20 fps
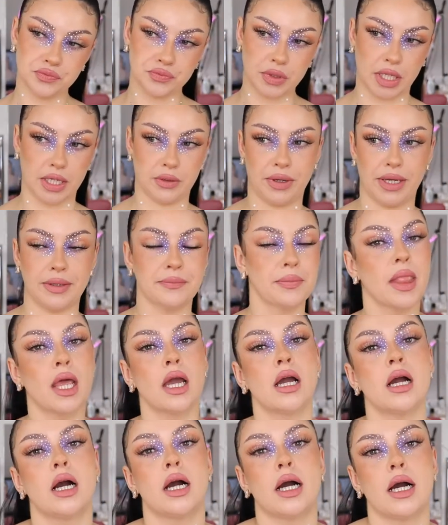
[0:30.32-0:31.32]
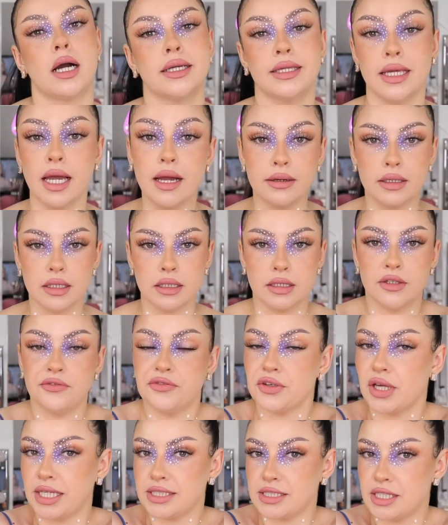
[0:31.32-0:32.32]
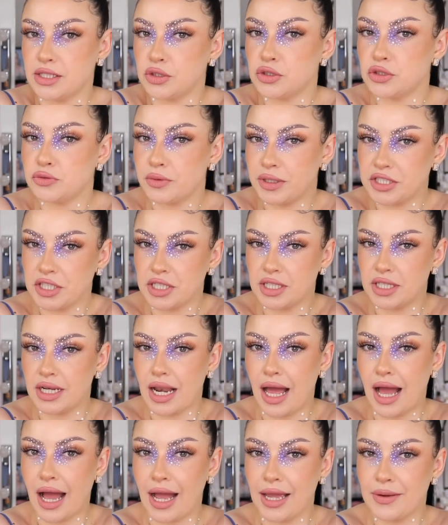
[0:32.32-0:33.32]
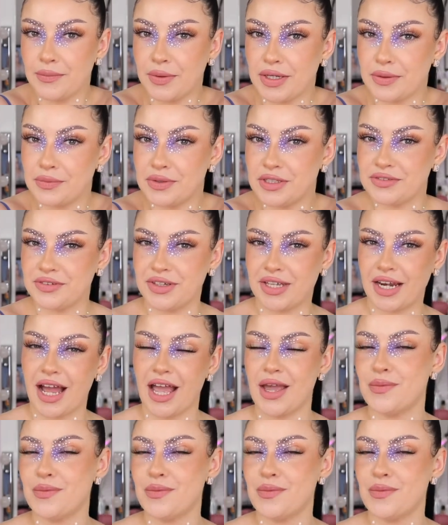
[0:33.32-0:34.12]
Anyway, yeah, if you guys are new to my channel, hi, my name is Vera.